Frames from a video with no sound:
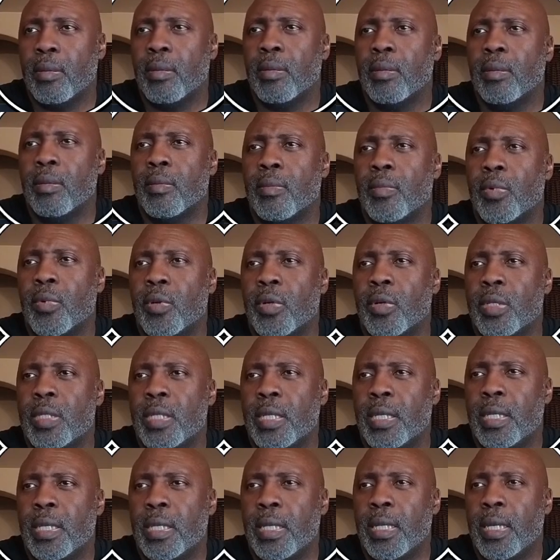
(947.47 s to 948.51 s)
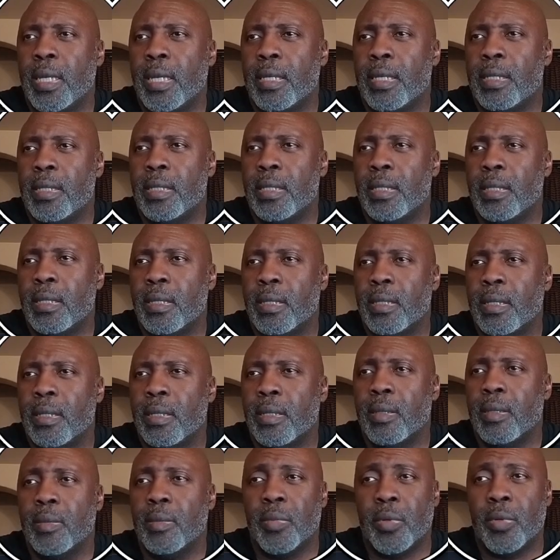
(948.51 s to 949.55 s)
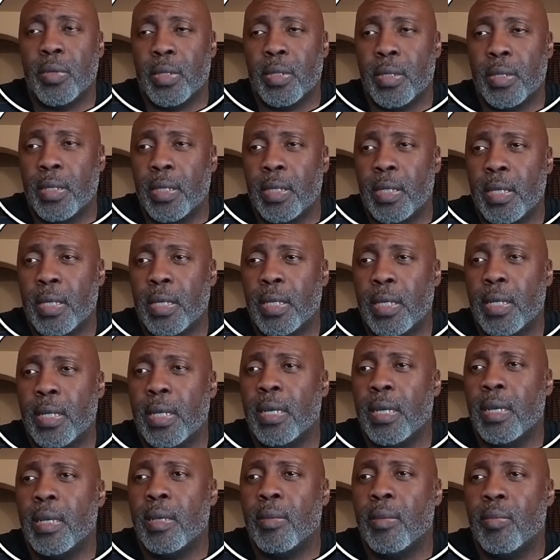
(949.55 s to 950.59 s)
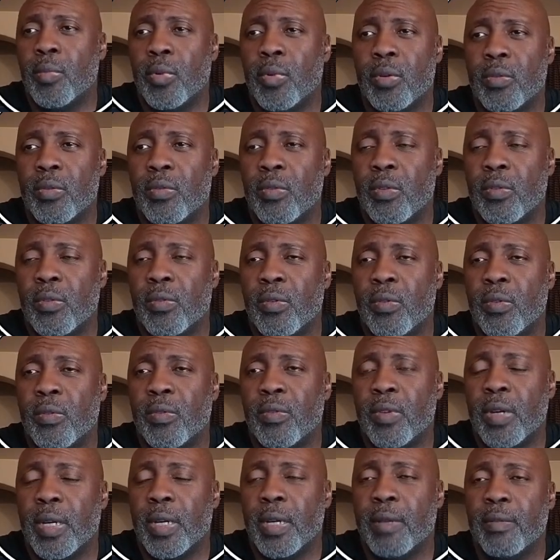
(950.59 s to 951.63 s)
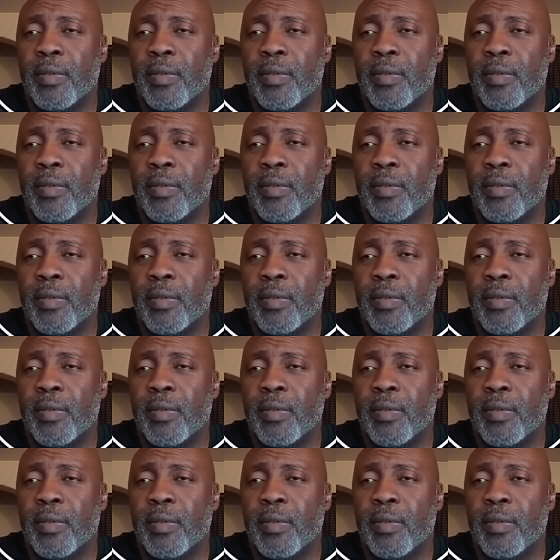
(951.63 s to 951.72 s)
port 88, port 389, port 445.